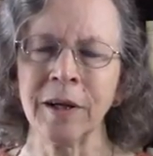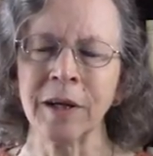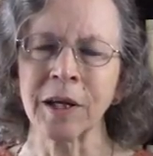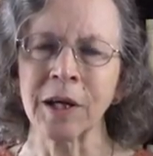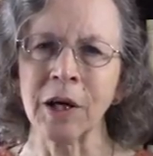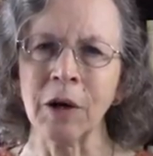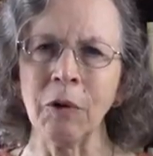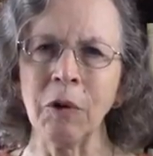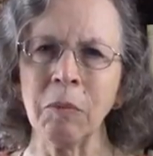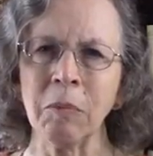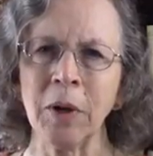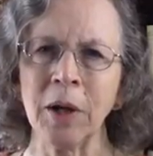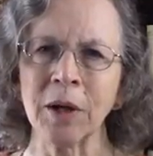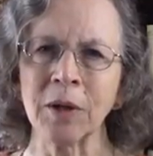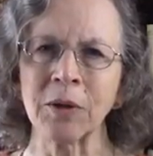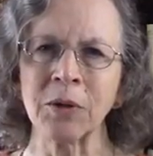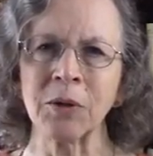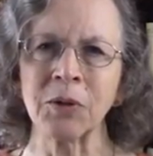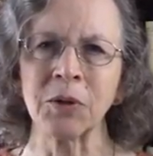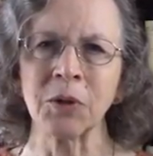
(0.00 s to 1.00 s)

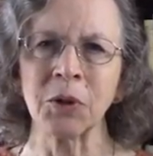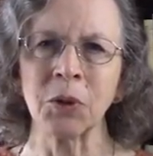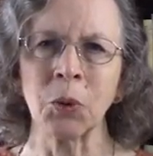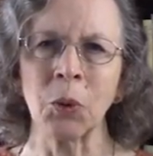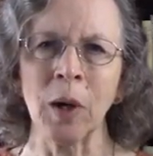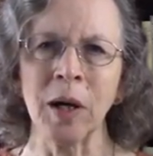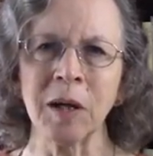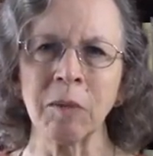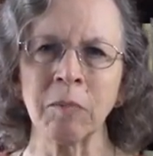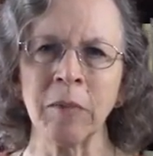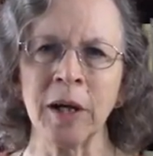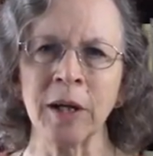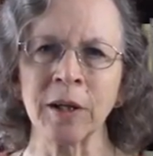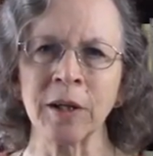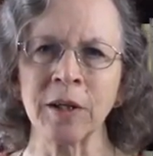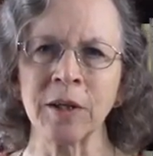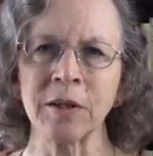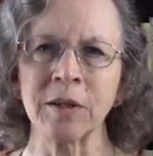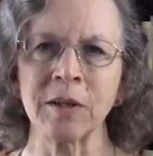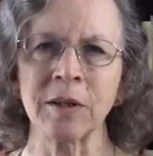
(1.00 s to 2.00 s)
Chiropractors are quack
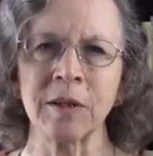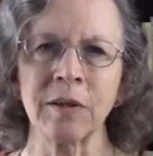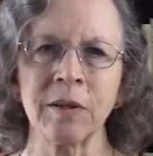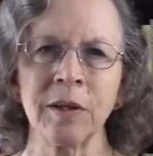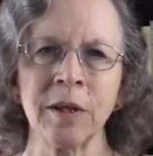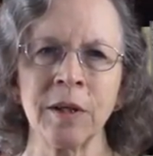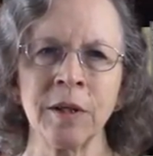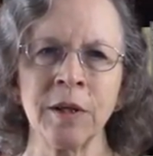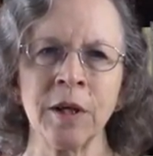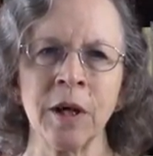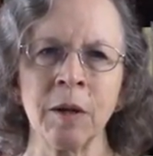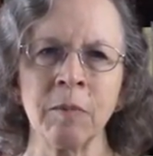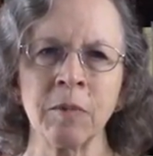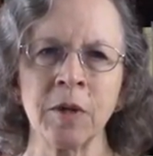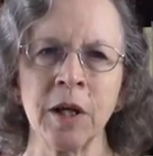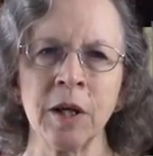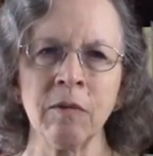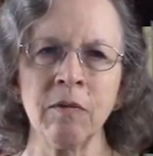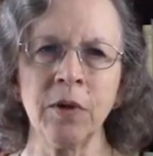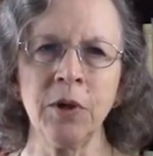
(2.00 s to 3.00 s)
magnets. They
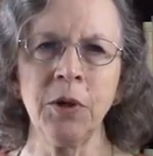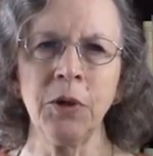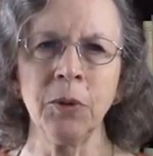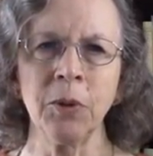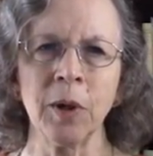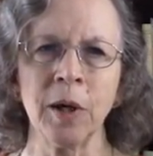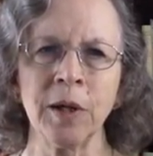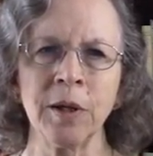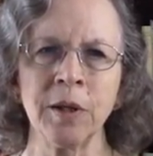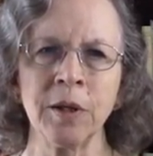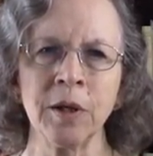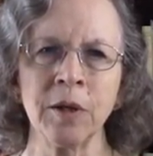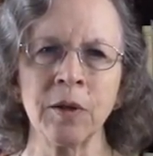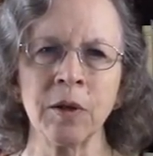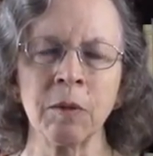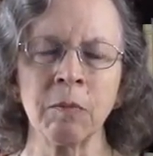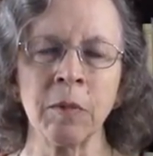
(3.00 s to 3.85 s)
adopt every new idea that